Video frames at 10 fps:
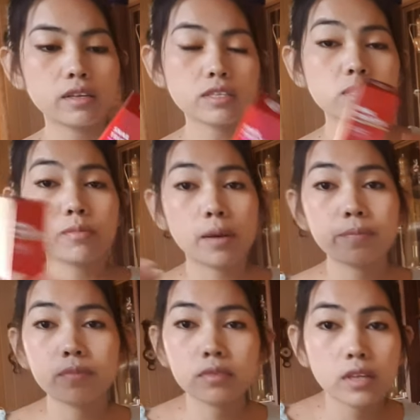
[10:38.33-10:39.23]
It's some
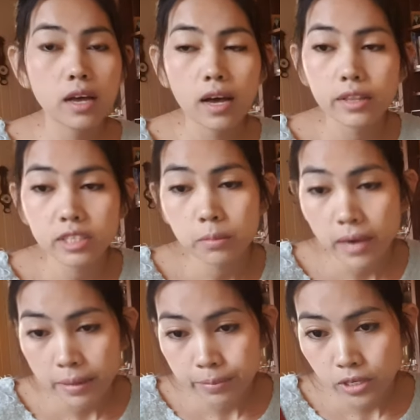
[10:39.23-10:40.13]
luck and again
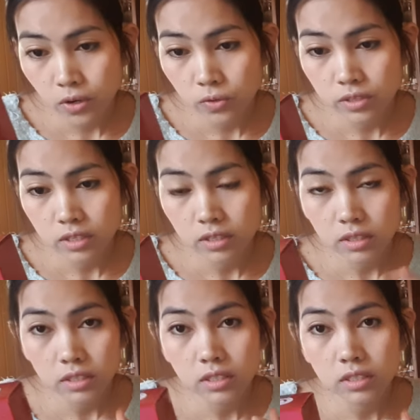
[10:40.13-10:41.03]
and pickle tip
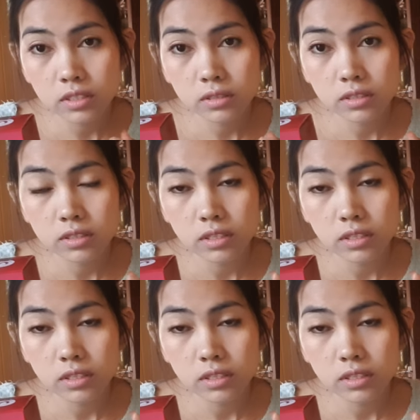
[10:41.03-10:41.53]
could